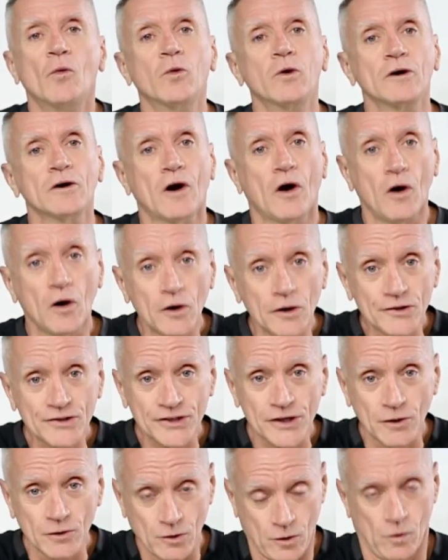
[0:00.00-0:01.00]
We're
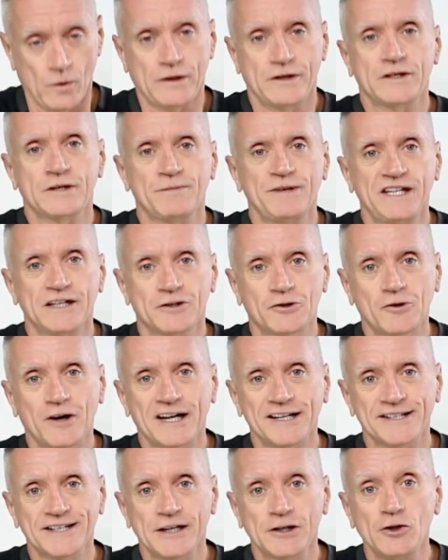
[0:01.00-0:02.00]
also going to be
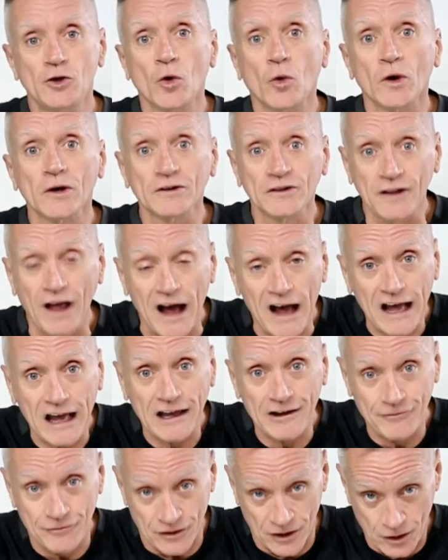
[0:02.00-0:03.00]
addressing your
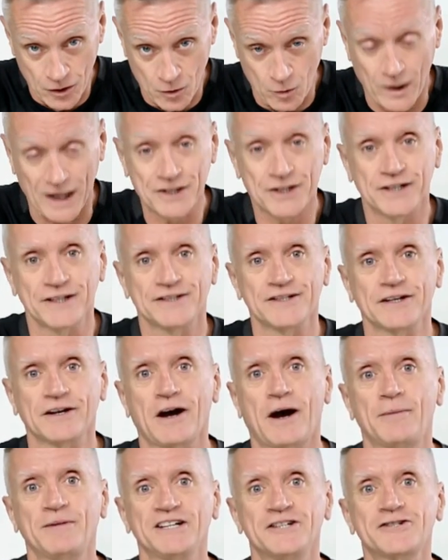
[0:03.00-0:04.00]
live questions
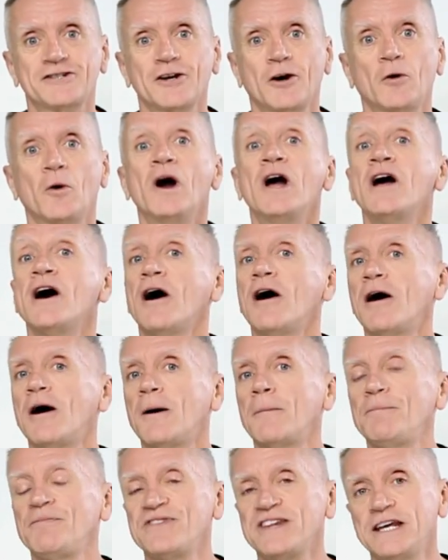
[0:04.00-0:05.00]
and comments. So
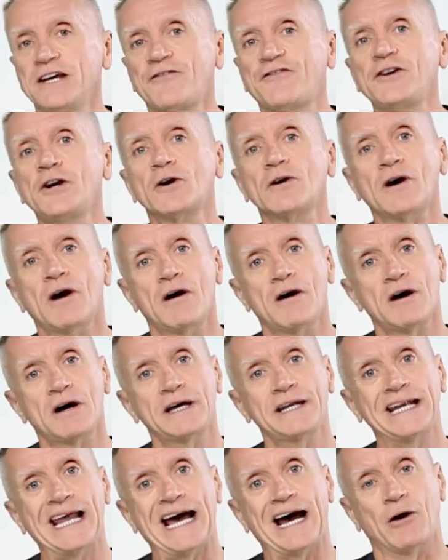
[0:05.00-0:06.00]
um, if you're
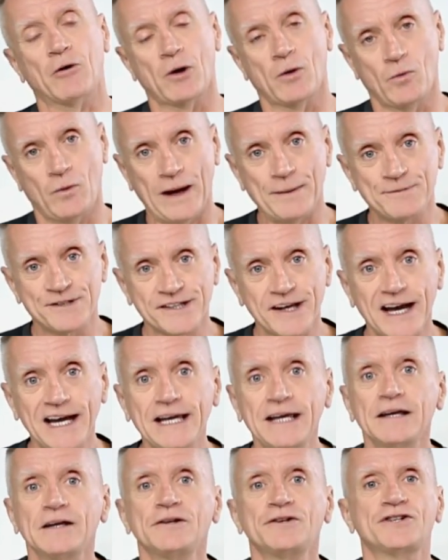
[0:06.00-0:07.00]
on our
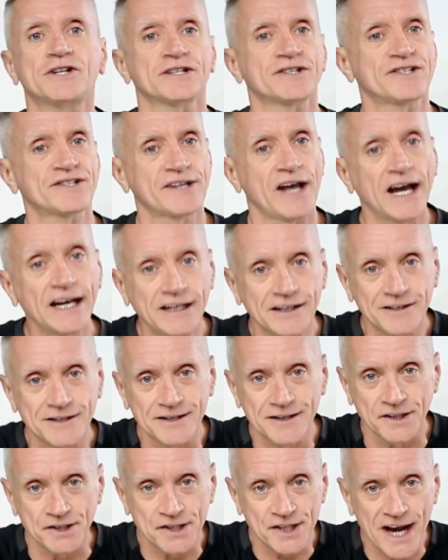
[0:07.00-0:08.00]
website, just sign
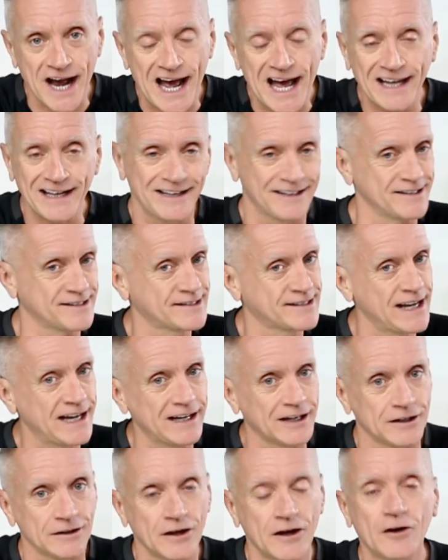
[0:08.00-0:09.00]
into the chat and
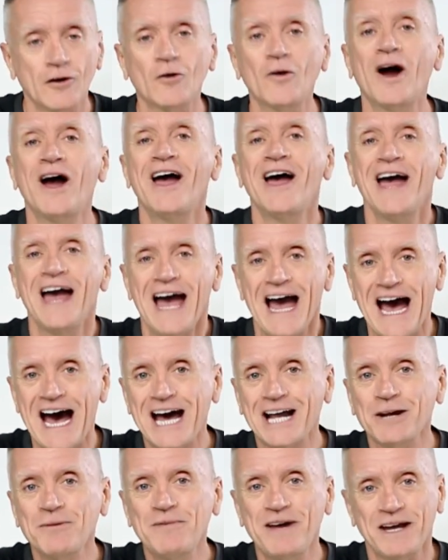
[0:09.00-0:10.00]
say hello.
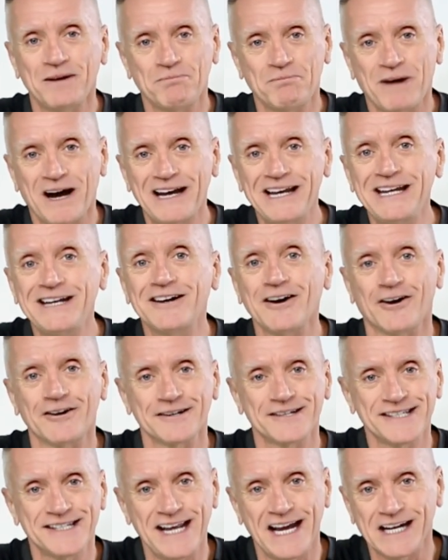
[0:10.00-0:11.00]
Adam and Mike
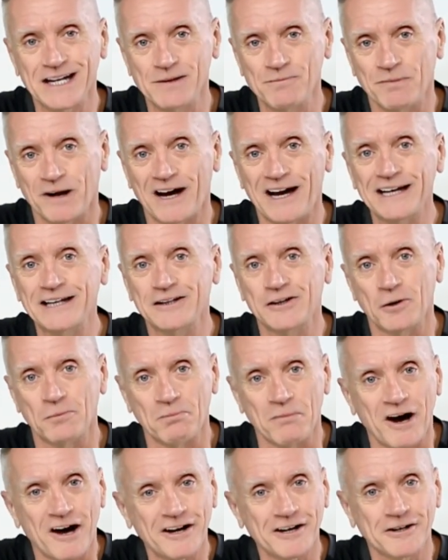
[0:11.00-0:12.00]
are standing by and they're
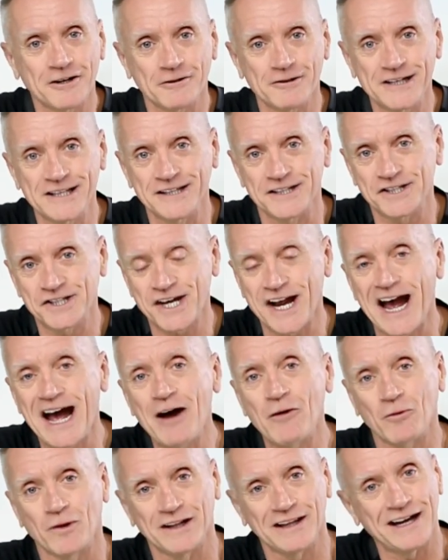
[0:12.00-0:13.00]
monitoring the
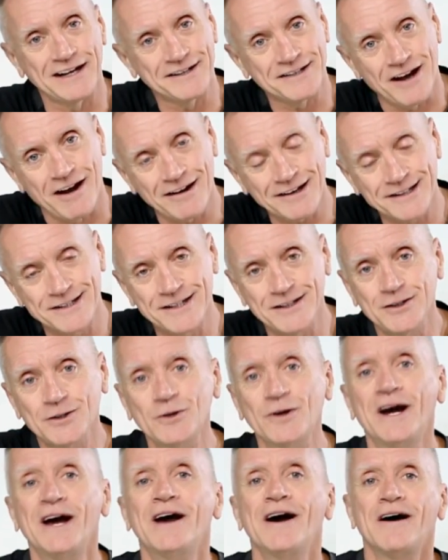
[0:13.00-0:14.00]
chat while I talk to
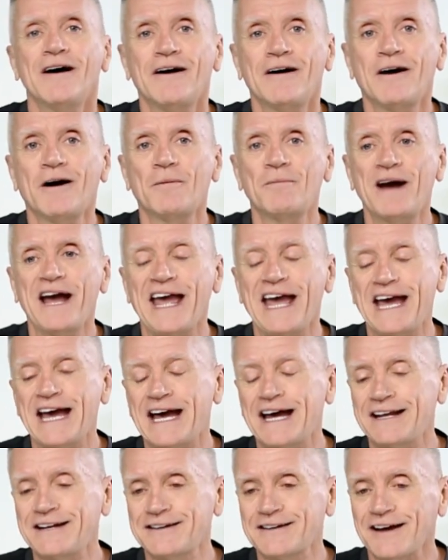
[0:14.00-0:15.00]
you. Um,
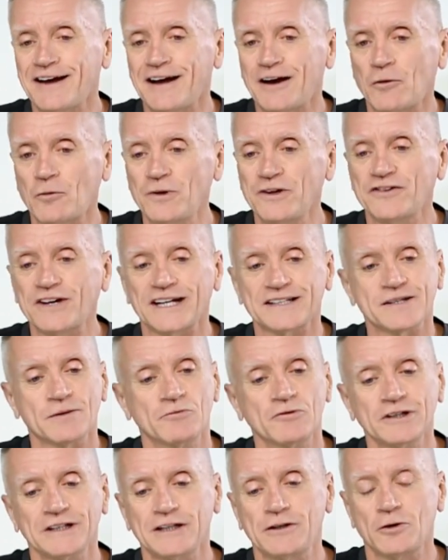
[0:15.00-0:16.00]
and uh, we've got
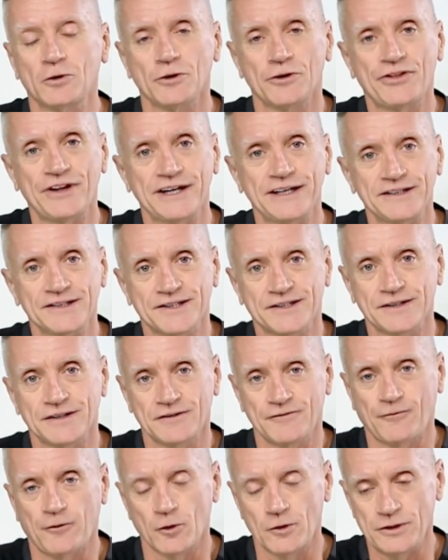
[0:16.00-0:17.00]
some really cool things
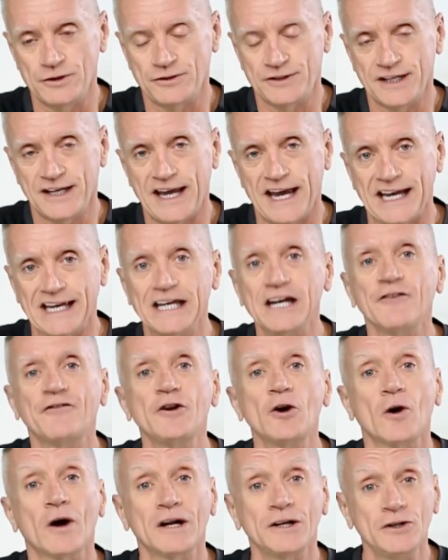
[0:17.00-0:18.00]
for you today.
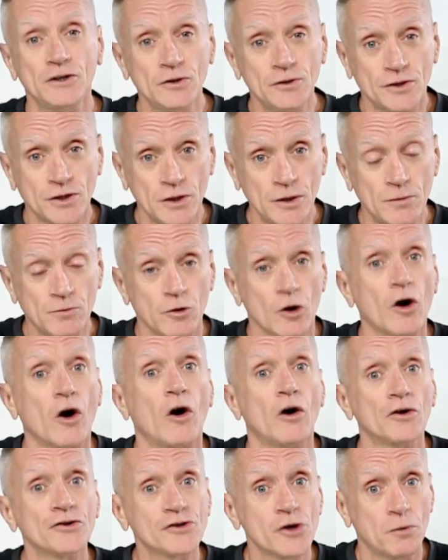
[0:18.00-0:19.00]
If you're on YouTube, we're
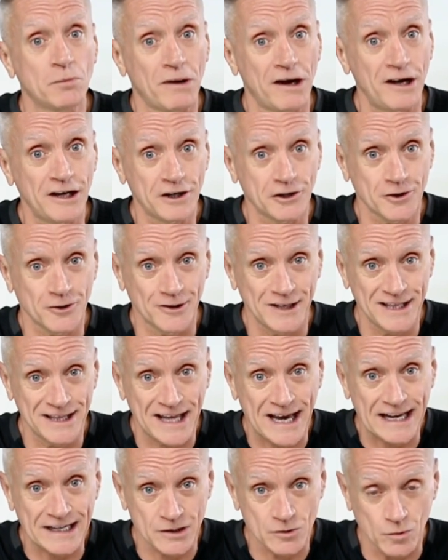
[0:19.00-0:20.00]
also monitoring
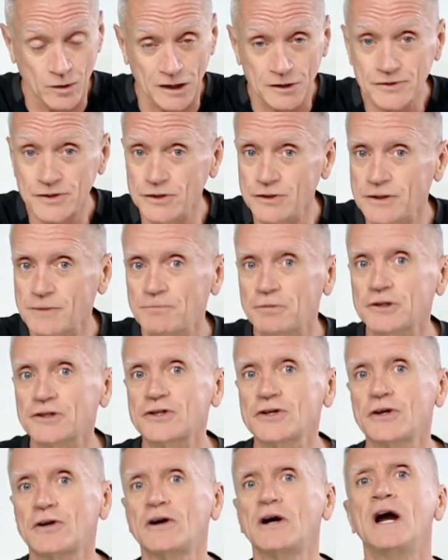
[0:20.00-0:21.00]
that as well. So you can
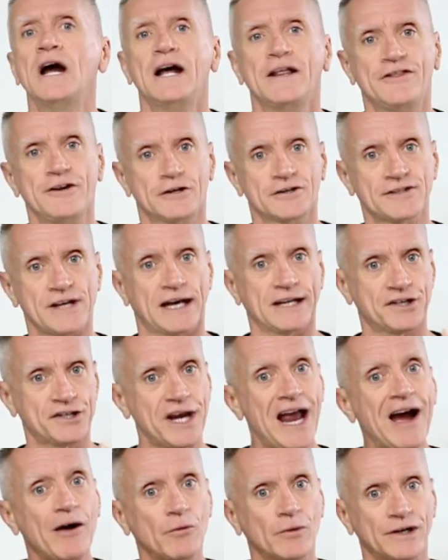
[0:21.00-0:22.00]
put your, there's a
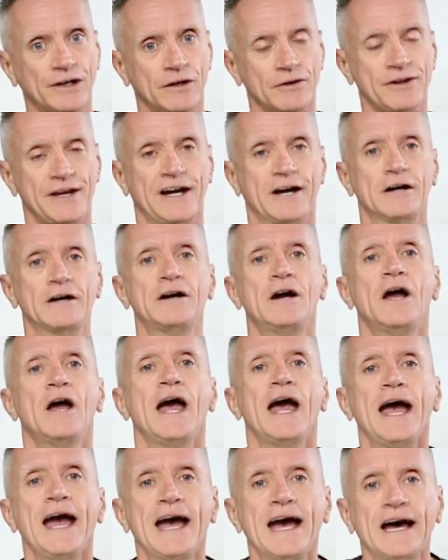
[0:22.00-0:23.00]
chat window there.
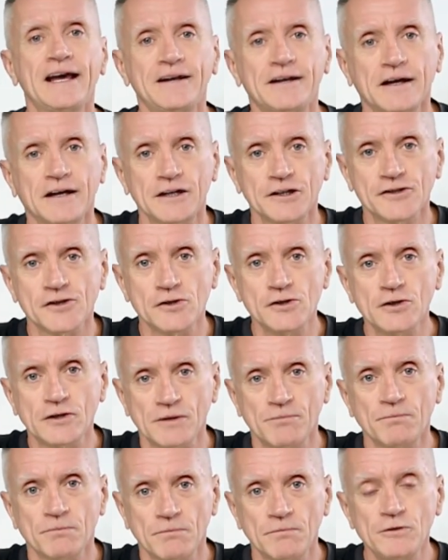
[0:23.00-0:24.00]
And uh, so you
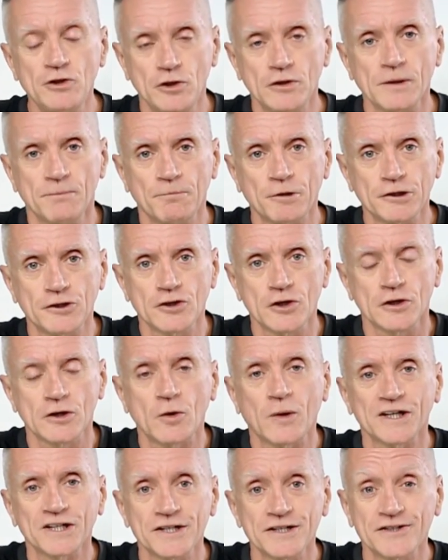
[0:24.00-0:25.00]
can, you can put your
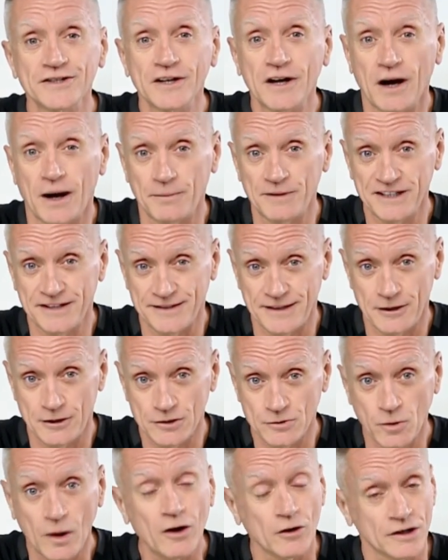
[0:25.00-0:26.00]
questions and comments
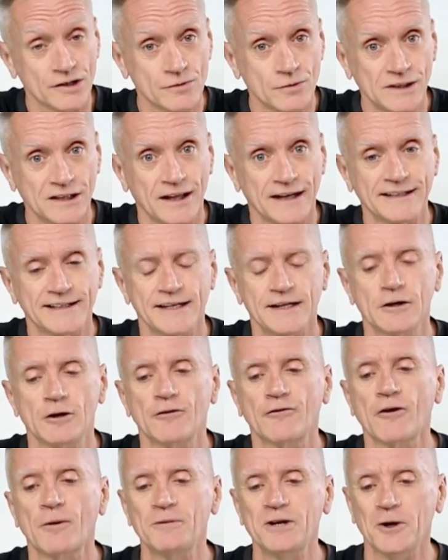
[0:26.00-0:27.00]
there as well, because we'd like to
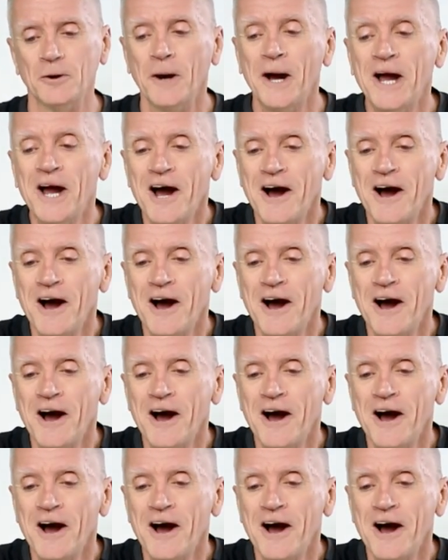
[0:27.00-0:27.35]
hear from you.